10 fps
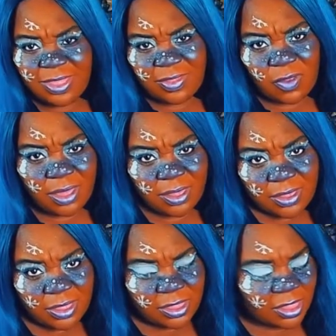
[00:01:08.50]
is quite a
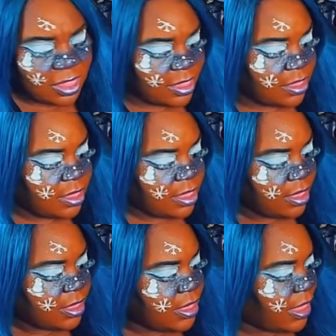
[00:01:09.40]
good like
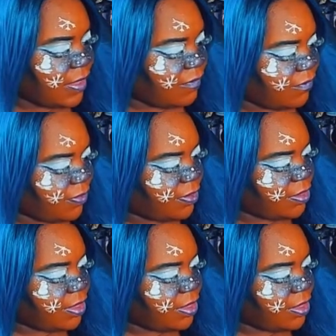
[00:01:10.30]
gift